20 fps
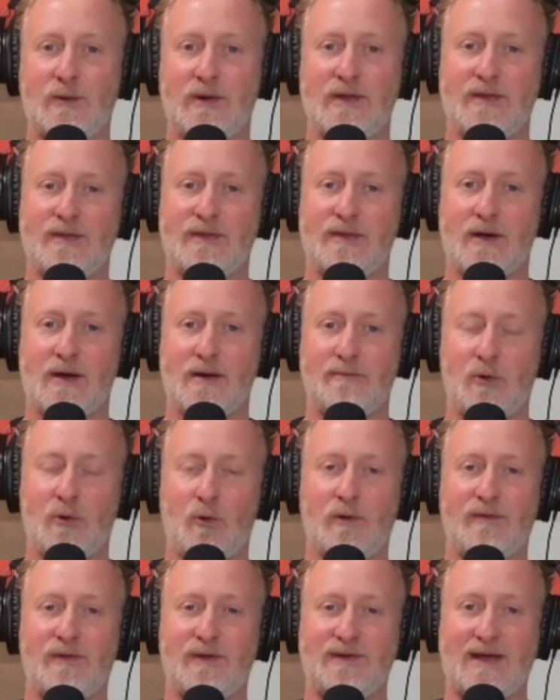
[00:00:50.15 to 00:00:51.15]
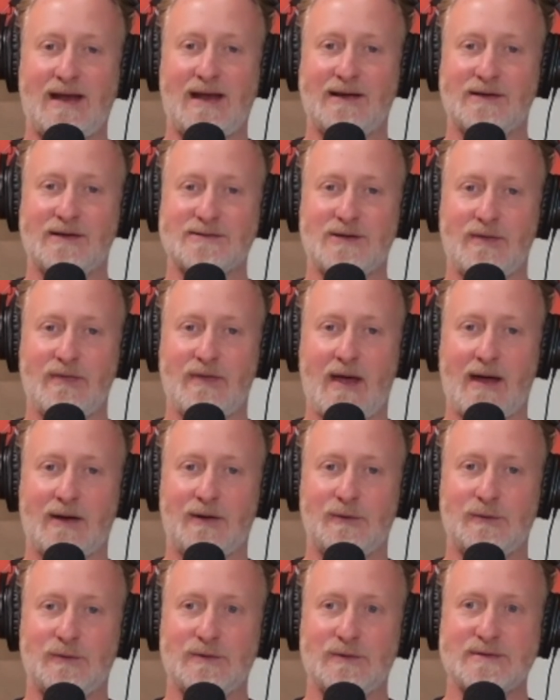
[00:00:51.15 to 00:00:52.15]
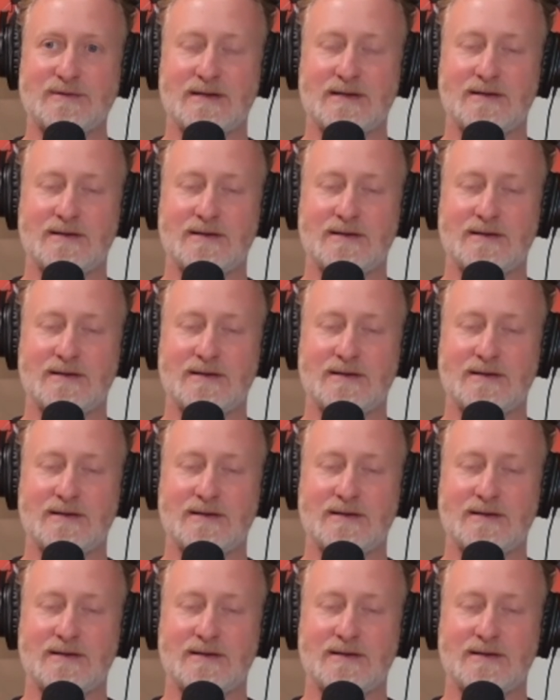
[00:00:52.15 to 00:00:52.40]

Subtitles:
with all of the delegates on that course,